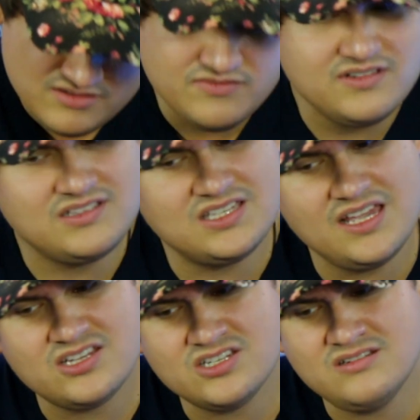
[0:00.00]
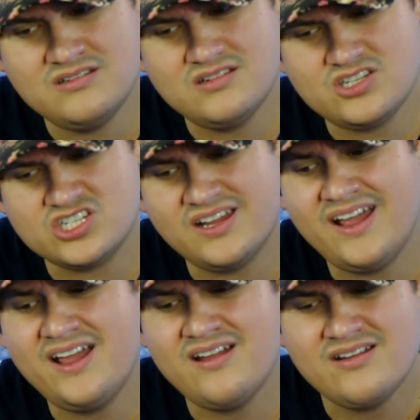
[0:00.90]
invitation to
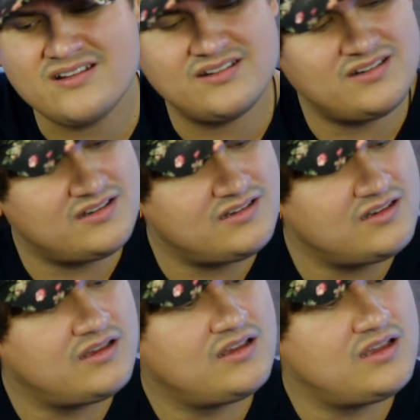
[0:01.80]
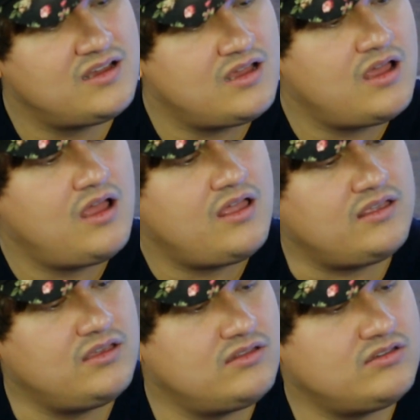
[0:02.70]
share in
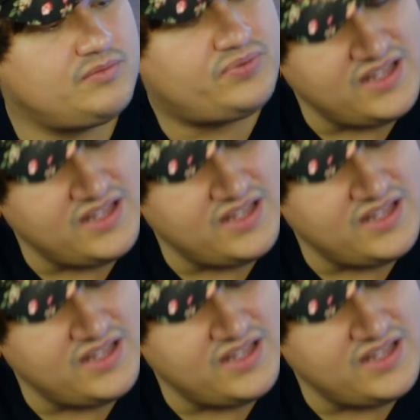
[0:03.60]
the